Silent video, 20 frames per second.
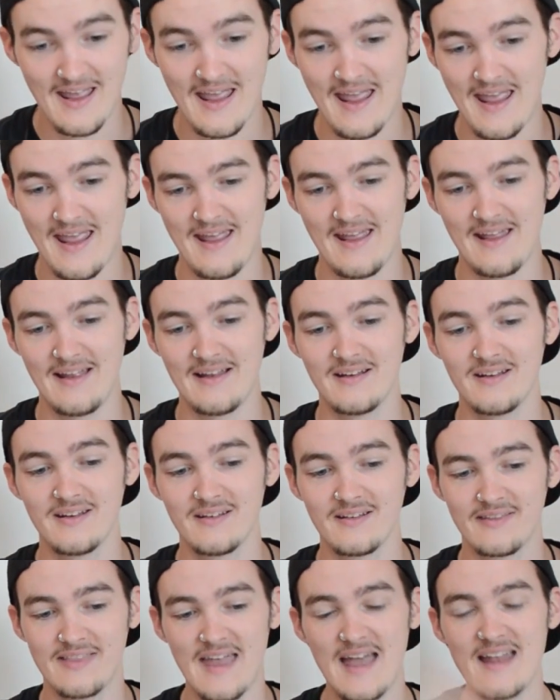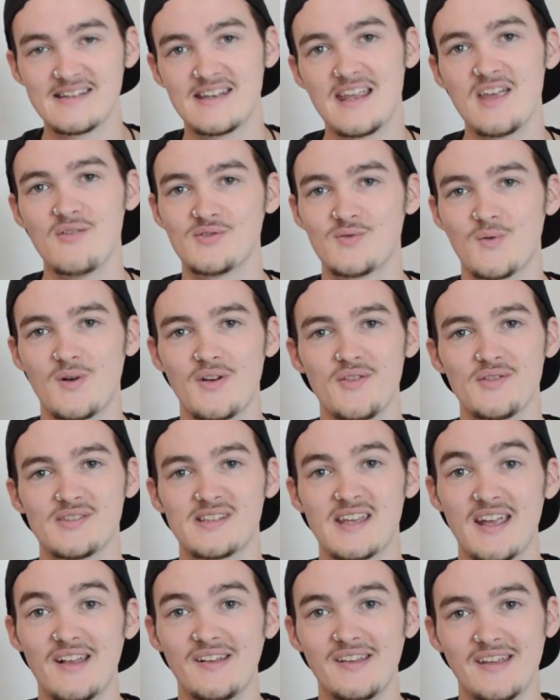And that day was one of those
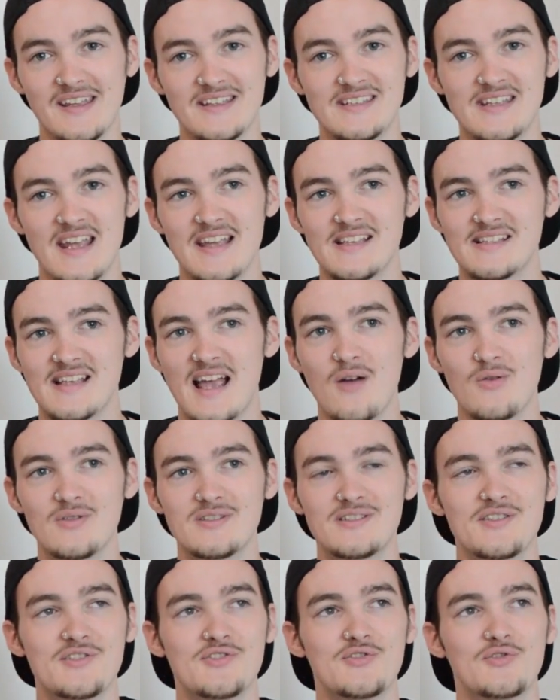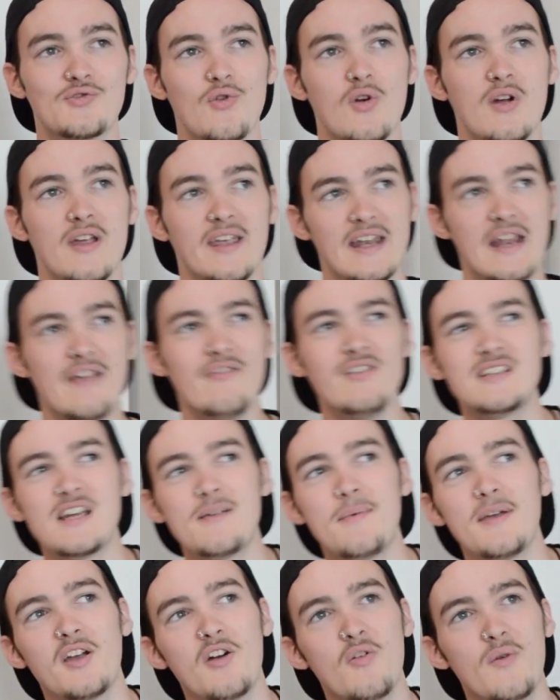killing it days. I was destroying. And every
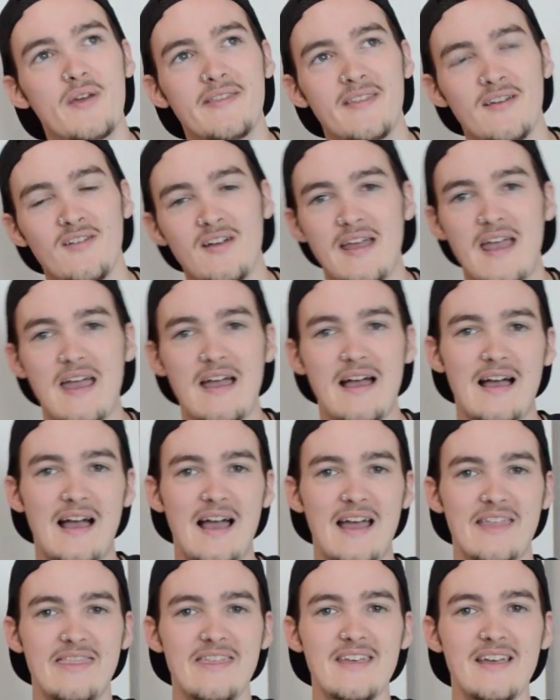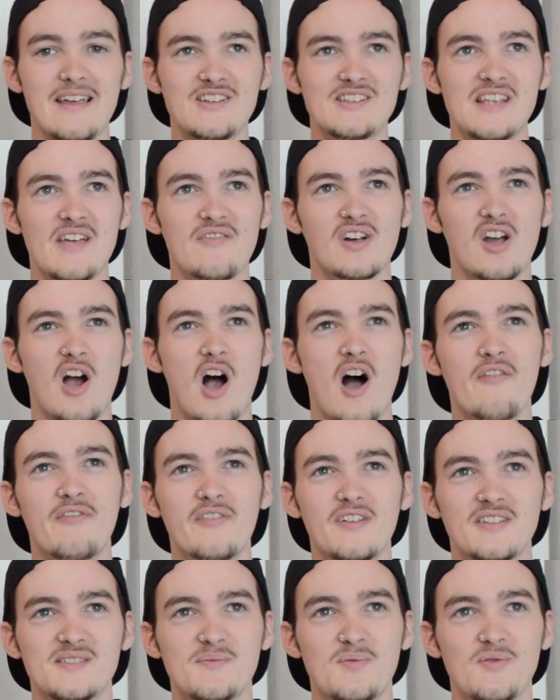time I go in there, I think I just have a
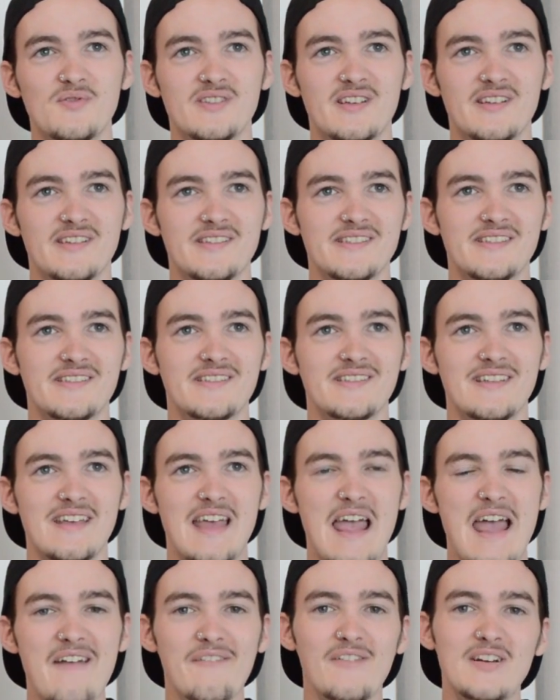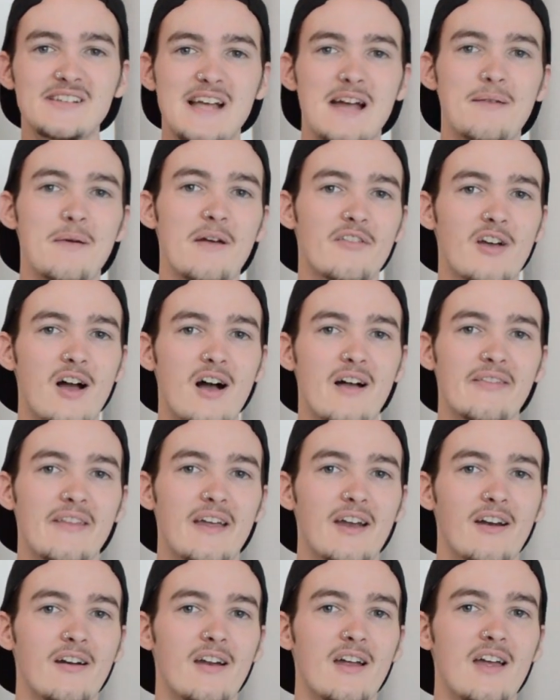confidence boost, because every time I've gone
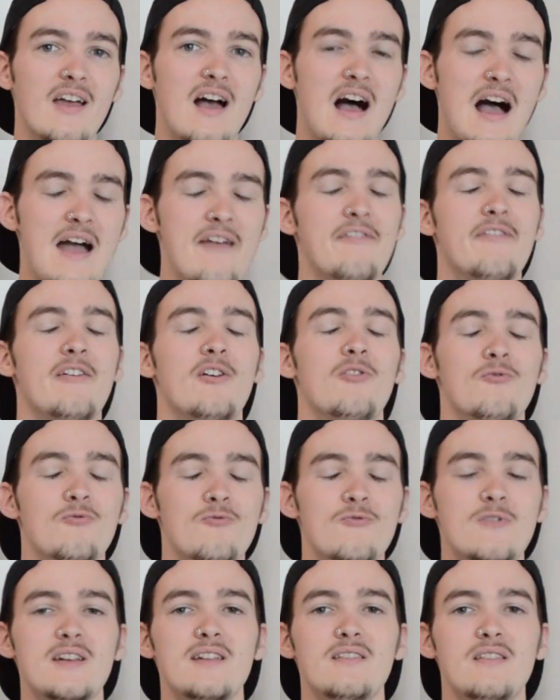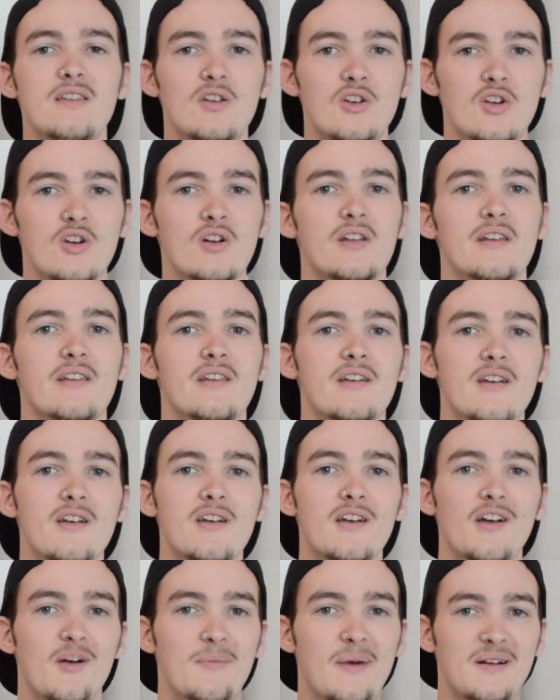there, I felt really good
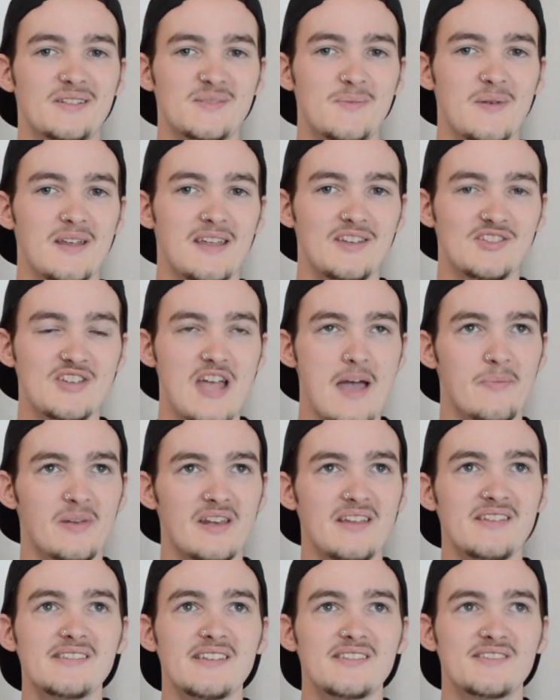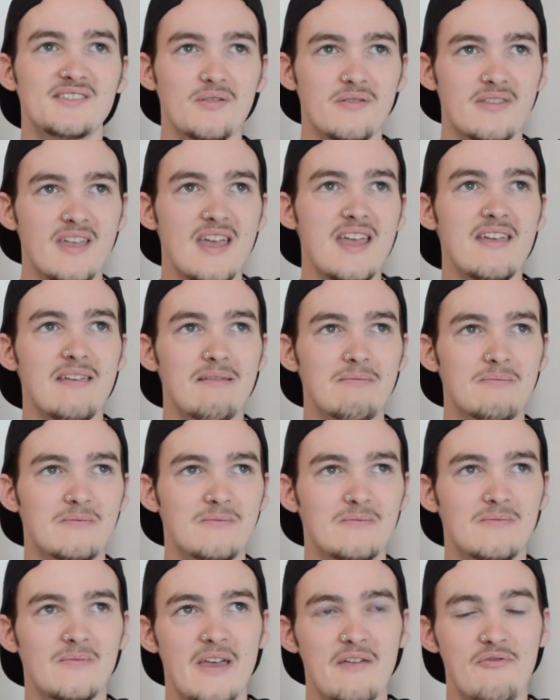about speaking Japanese. And so they
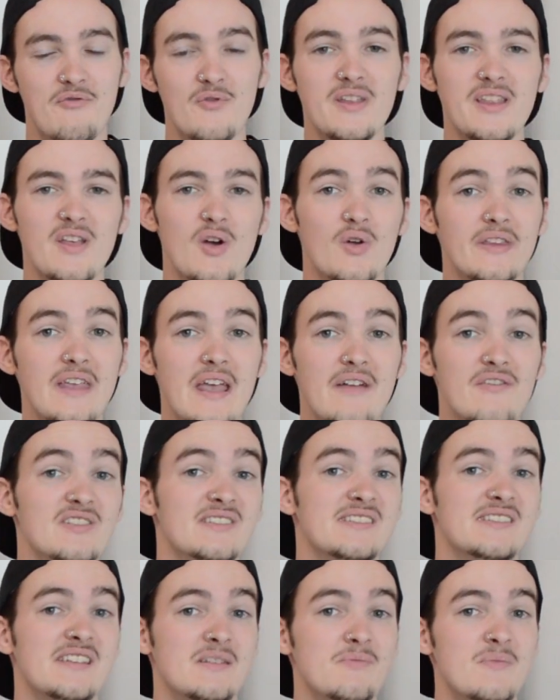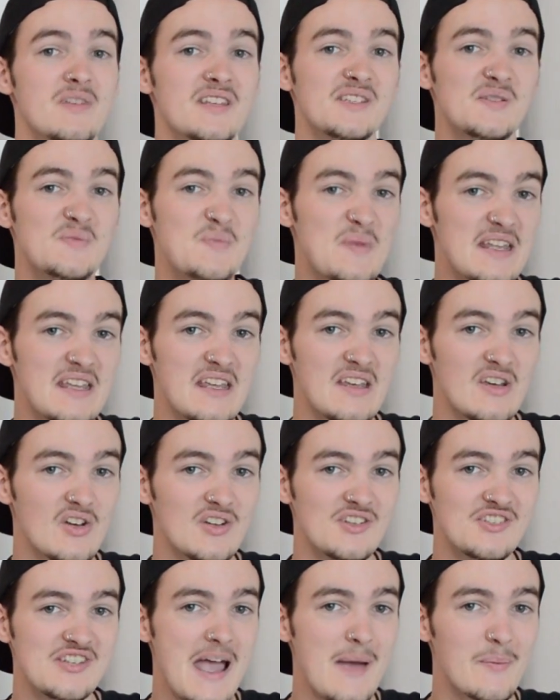have really only ever seen me speaking
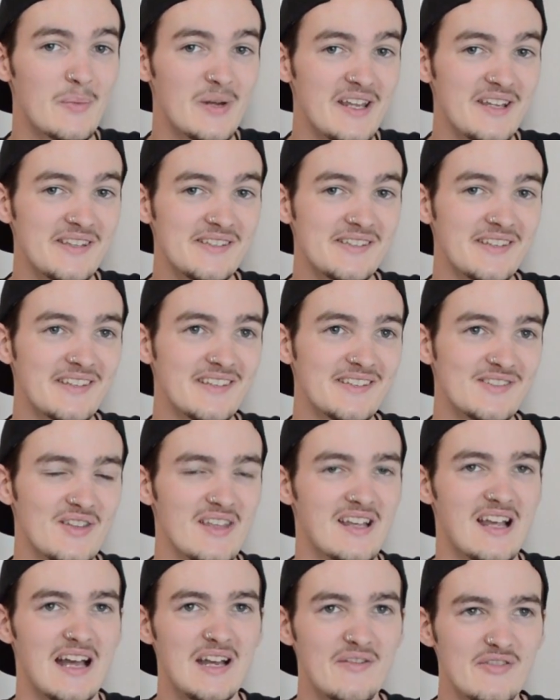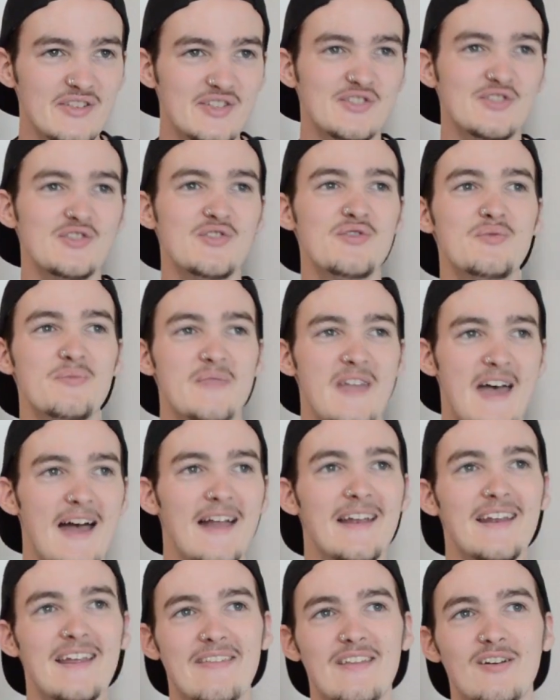good Japanese. So they kind of assume
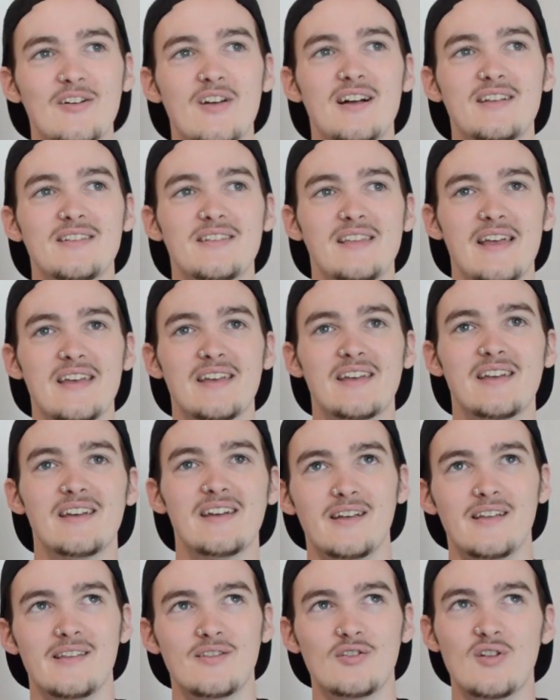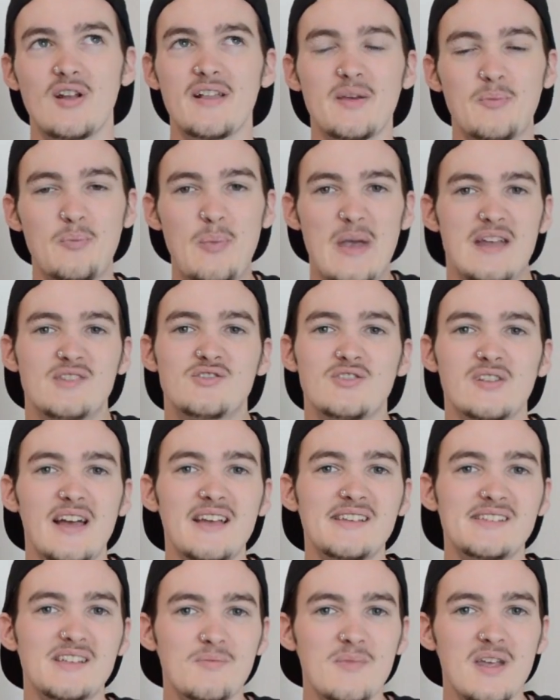that, and they're not like
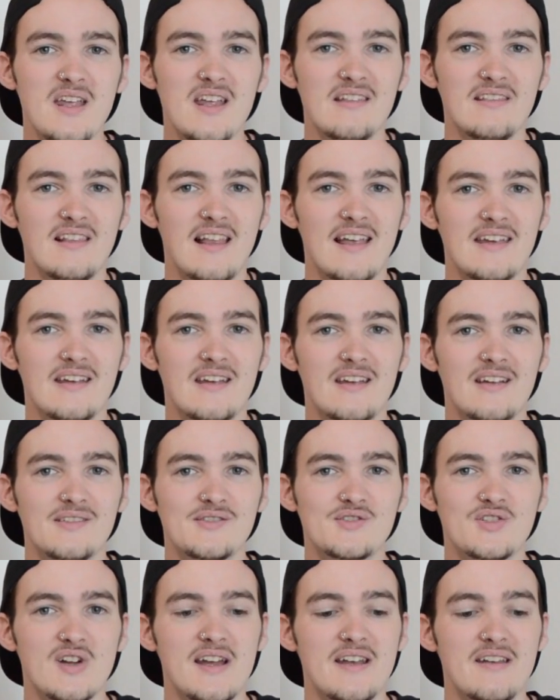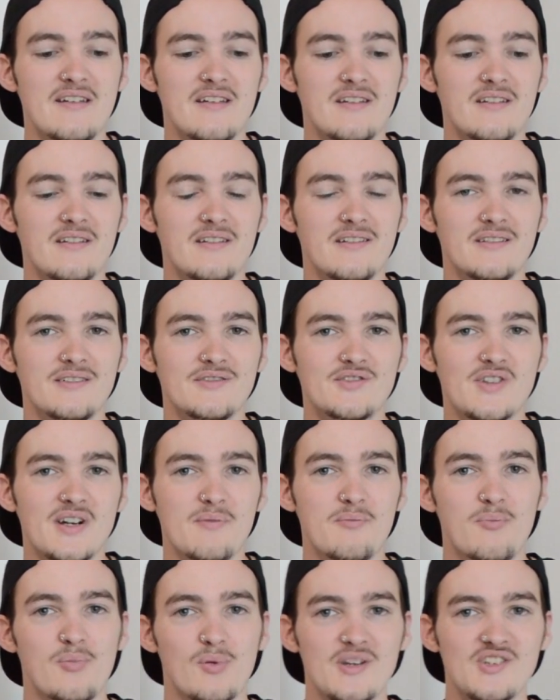patronizing me and like trying to
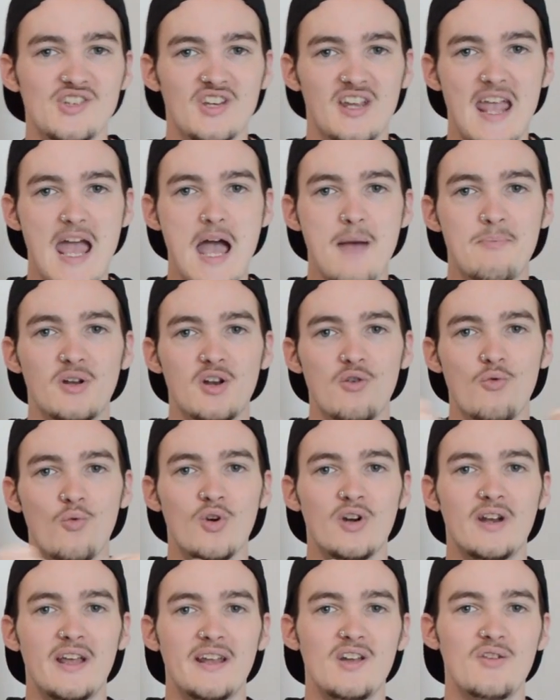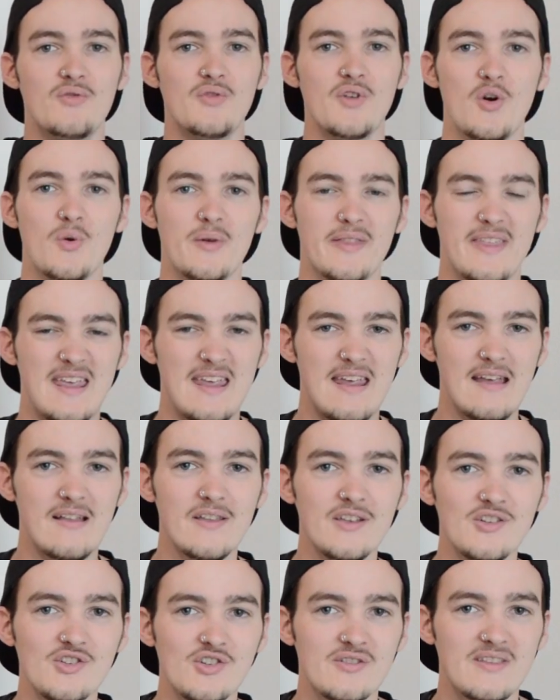bridge a gap on a word I don't know with
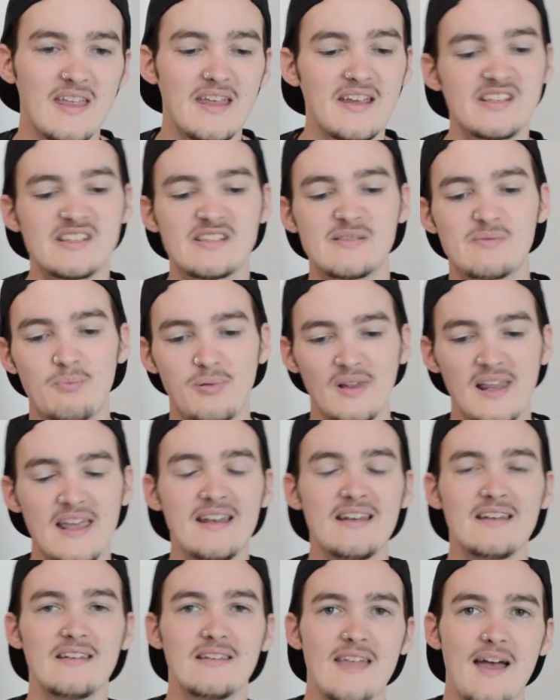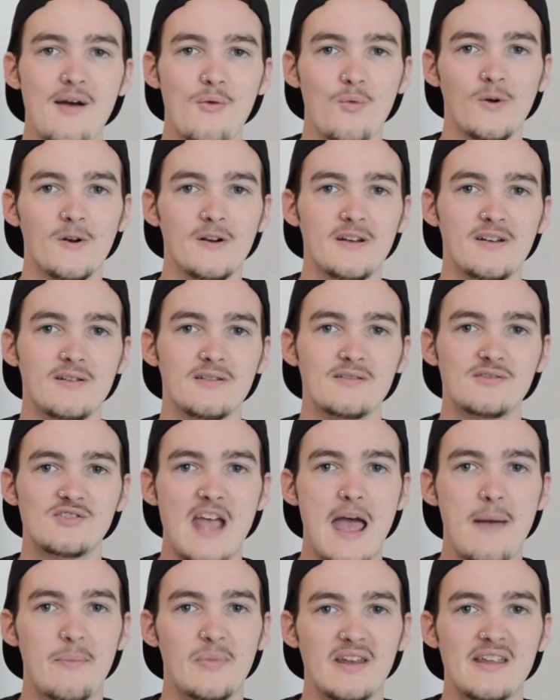English. They explain that word in
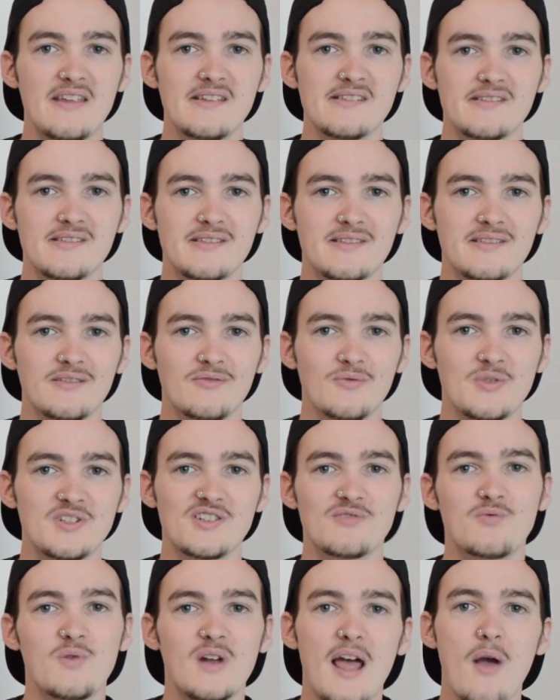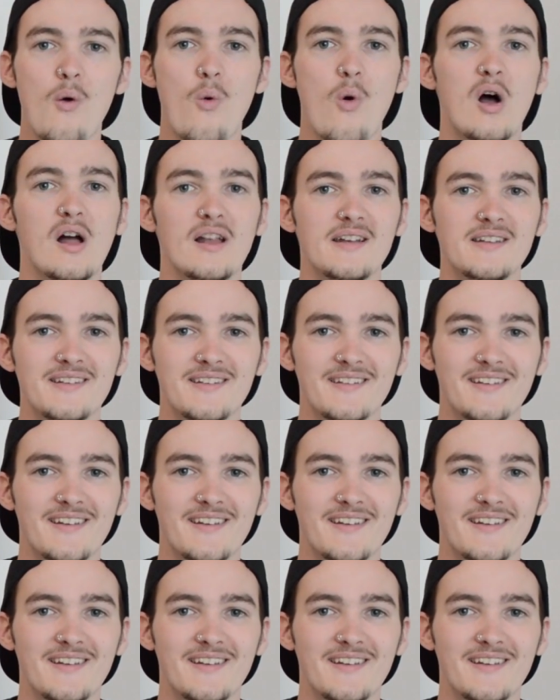Japanese, which is what I want.